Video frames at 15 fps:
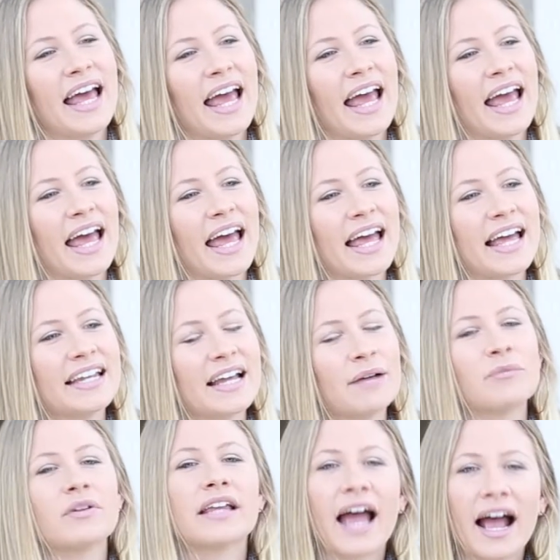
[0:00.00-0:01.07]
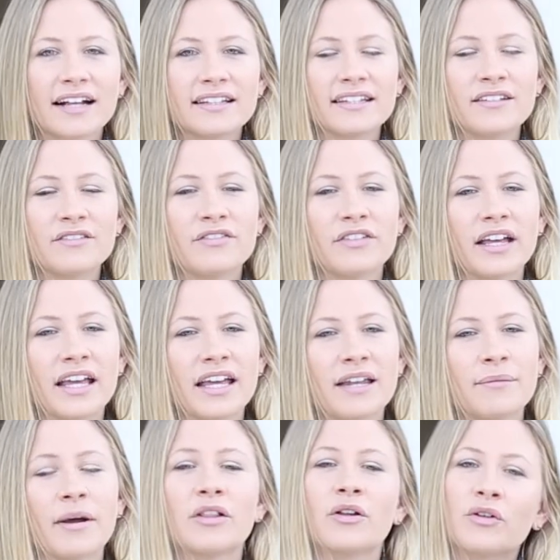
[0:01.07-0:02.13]
And I'm really active
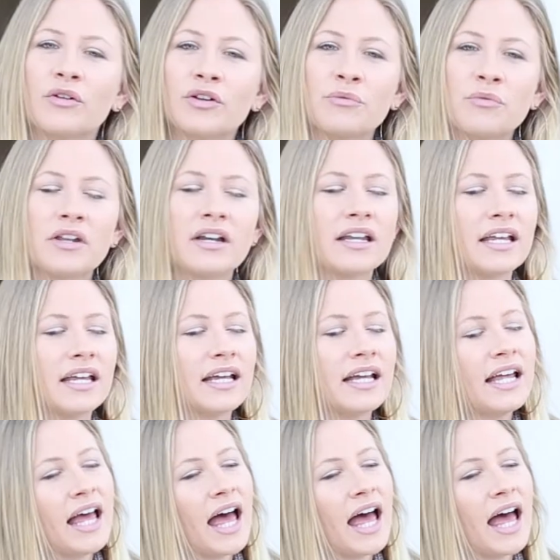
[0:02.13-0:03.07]
in my local community.